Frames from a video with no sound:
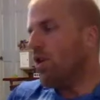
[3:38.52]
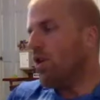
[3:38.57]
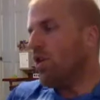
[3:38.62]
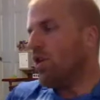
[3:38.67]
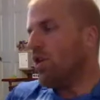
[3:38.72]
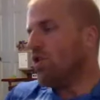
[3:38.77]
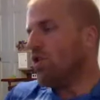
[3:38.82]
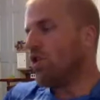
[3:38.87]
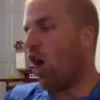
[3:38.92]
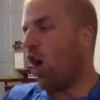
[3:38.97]

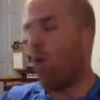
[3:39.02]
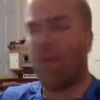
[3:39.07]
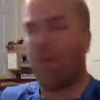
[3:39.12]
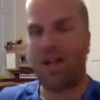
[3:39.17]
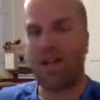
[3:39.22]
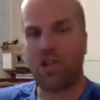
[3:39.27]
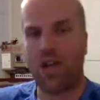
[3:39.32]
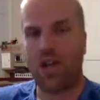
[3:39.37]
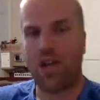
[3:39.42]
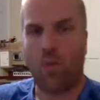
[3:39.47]
So
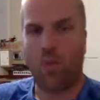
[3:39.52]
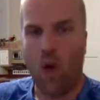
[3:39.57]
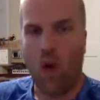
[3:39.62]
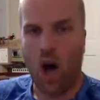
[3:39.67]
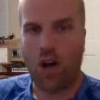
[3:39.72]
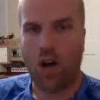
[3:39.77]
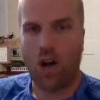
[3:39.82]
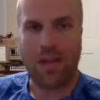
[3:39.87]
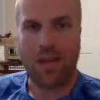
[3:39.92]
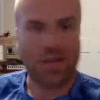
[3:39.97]
make sure you have
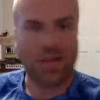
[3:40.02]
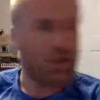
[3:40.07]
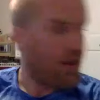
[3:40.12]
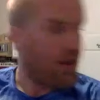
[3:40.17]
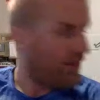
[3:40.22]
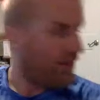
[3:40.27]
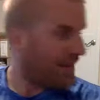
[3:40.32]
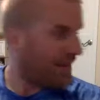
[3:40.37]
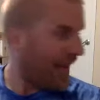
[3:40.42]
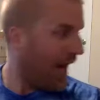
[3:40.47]
water. Make sure
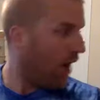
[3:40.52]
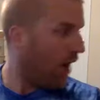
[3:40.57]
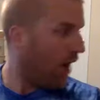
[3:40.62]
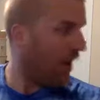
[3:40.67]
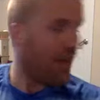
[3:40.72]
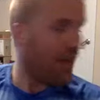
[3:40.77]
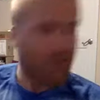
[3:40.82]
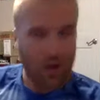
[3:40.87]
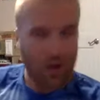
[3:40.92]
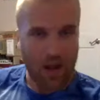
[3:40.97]
you have a towel.
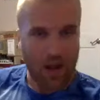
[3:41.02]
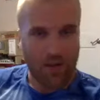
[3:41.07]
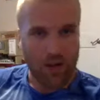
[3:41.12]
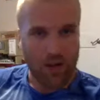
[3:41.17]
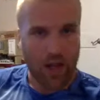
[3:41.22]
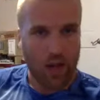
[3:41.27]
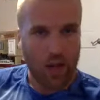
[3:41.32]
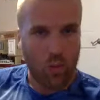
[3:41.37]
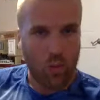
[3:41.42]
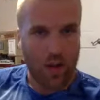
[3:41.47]
If you have a
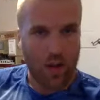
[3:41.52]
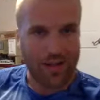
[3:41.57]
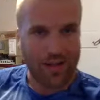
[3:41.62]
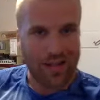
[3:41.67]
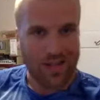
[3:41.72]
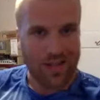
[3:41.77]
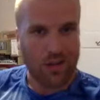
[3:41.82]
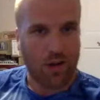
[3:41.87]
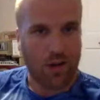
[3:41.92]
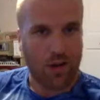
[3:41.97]
lightweight,
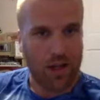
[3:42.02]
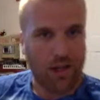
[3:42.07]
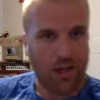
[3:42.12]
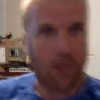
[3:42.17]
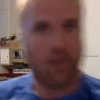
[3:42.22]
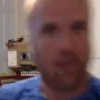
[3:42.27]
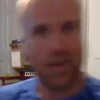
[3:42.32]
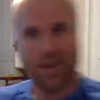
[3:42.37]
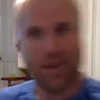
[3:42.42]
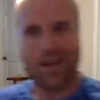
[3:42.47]
that's great. You
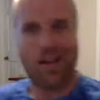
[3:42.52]
don't need it.